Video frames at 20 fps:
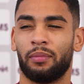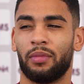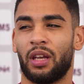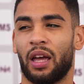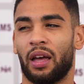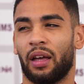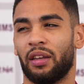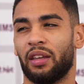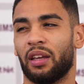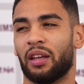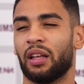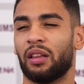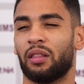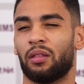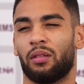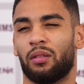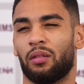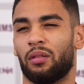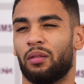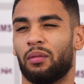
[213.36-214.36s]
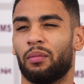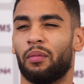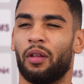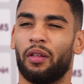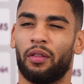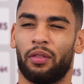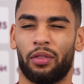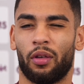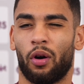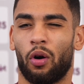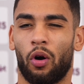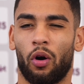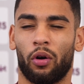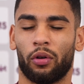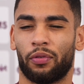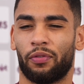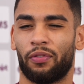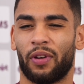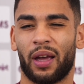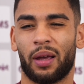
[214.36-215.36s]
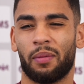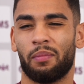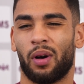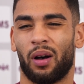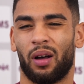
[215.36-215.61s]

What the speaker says: Yeah, you get the odd thing,